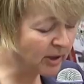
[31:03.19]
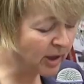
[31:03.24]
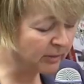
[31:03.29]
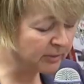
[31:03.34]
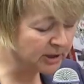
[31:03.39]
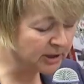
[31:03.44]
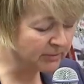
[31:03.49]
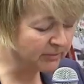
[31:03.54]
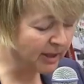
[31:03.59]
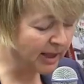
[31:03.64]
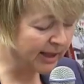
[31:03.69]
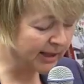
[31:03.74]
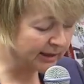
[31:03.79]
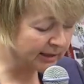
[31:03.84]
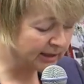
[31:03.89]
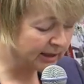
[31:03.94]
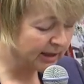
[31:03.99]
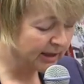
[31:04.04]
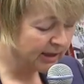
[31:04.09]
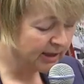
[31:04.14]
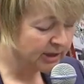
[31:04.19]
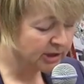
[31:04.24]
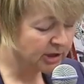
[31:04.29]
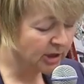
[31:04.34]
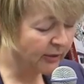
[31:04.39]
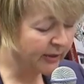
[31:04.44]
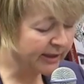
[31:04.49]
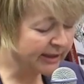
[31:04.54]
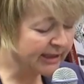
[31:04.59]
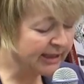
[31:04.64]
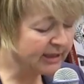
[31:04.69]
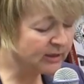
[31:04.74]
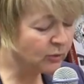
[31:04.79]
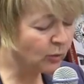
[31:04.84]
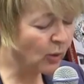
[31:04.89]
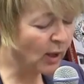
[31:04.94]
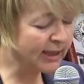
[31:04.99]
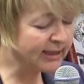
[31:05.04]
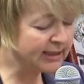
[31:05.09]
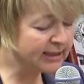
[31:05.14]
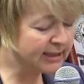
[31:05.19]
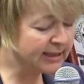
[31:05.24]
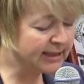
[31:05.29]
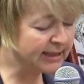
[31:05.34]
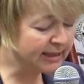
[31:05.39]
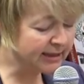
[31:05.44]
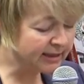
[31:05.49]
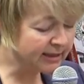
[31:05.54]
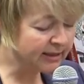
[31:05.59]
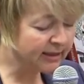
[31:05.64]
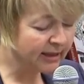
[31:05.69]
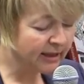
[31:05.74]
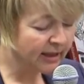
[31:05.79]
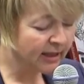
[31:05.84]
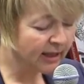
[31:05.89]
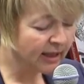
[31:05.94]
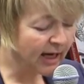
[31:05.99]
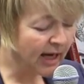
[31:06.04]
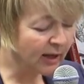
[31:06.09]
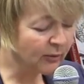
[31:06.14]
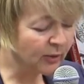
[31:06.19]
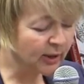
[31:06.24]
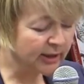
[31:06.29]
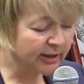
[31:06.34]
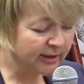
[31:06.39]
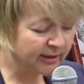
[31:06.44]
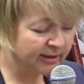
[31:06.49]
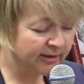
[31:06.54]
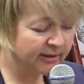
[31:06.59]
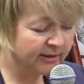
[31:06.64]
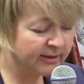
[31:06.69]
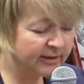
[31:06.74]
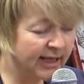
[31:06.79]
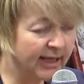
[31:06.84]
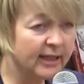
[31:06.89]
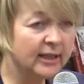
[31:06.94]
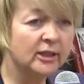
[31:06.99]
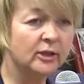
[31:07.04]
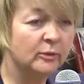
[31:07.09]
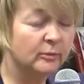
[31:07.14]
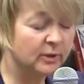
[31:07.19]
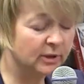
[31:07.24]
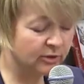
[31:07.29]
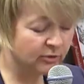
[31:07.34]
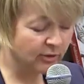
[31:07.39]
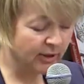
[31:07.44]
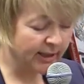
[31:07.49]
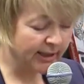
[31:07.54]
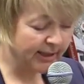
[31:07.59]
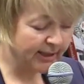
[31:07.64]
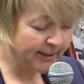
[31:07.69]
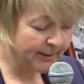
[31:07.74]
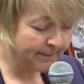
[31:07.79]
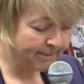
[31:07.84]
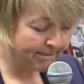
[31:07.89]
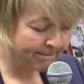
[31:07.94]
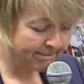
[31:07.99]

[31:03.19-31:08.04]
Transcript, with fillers: Barber smiled, showing neat white teeth. I will. Thank you, Miss Wray.